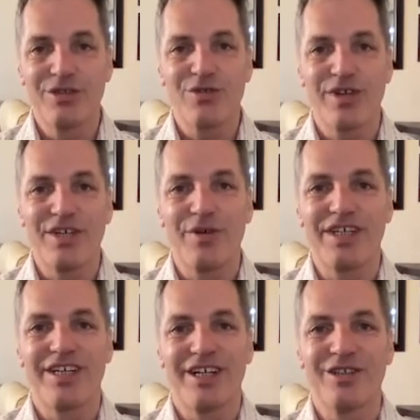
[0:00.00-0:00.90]
Street, we
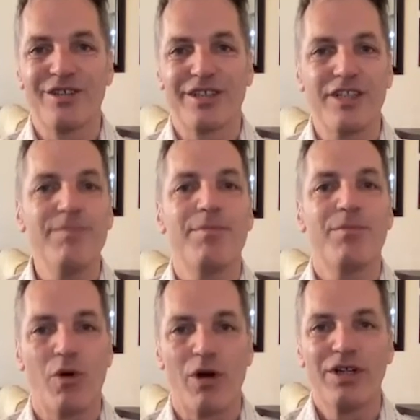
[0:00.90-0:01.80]
can all learn a little bit
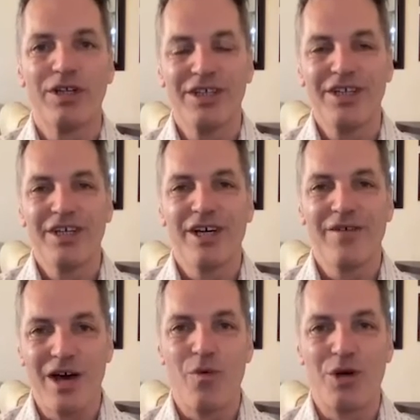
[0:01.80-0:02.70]
more of
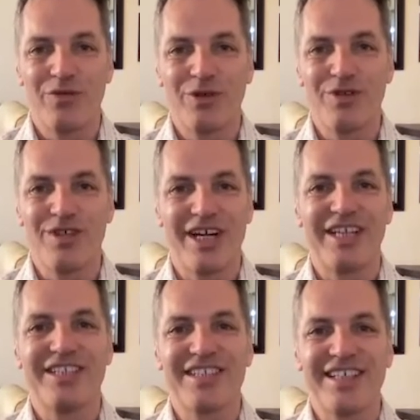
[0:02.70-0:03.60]
how wonderful the
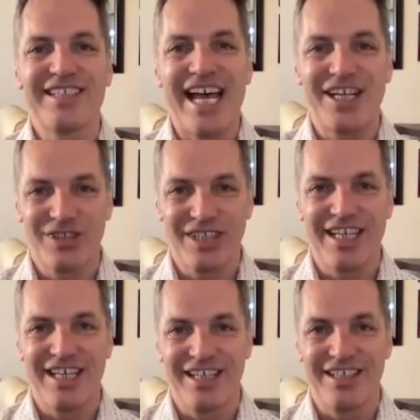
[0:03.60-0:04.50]
United States actually
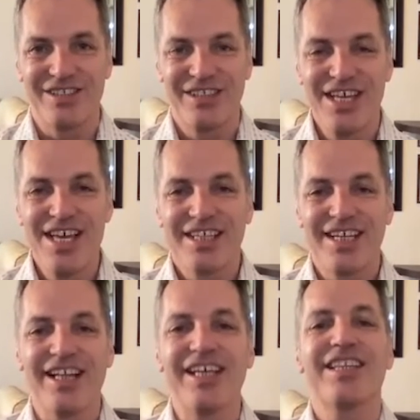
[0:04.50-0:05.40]
is.
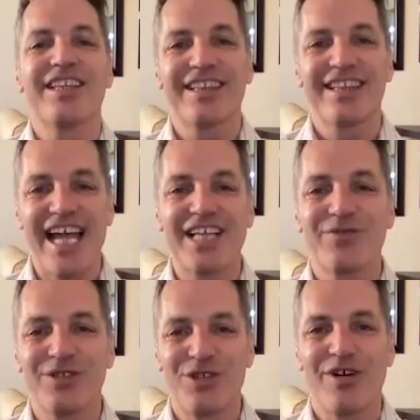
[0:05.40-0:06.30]
Kelly, thanks
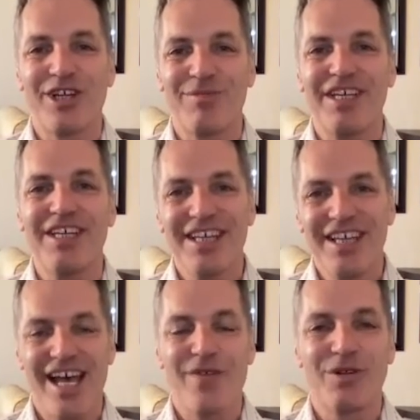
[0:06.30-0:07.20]
for joining me.
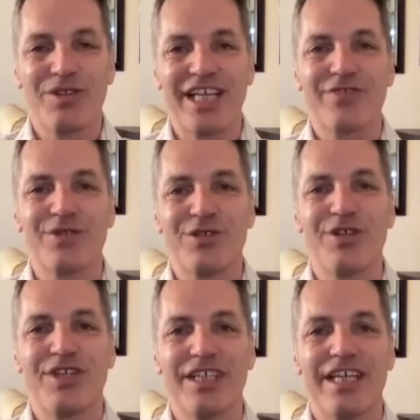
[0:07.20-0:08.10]
Everyone, thanks for
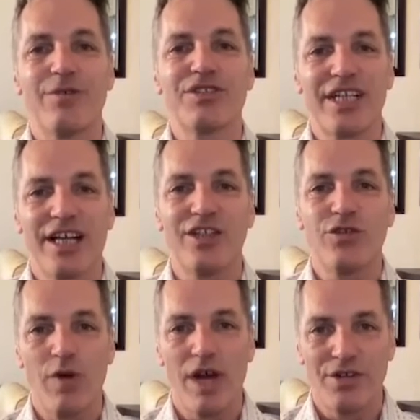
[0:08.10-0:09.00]
tuning in. That was Kelly
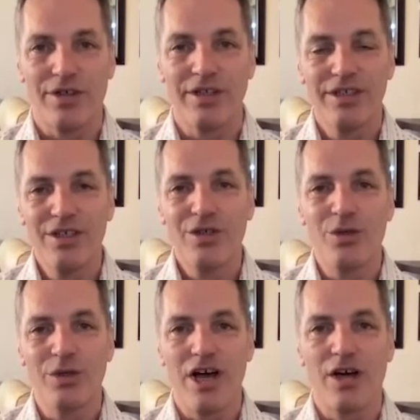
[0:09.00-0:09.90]
Rundle,
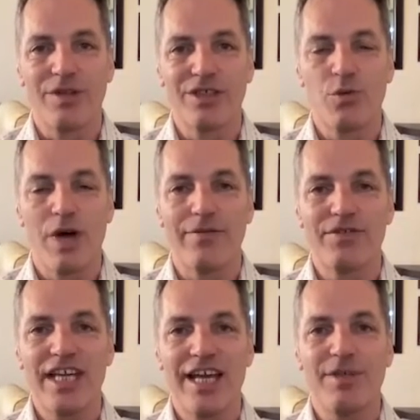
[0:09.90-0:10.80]
who, along with his wife,
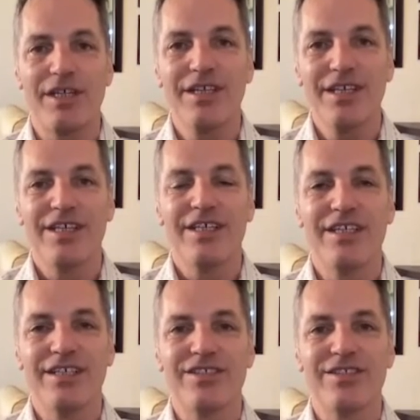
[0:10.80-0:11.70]
Tammy,
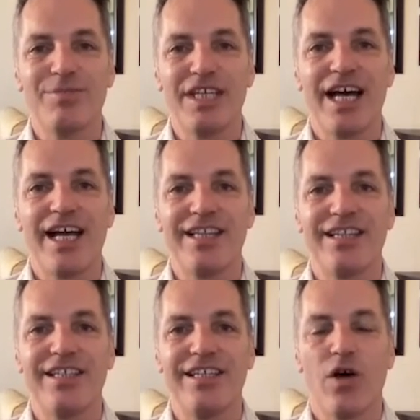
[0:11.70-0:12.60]
is behind the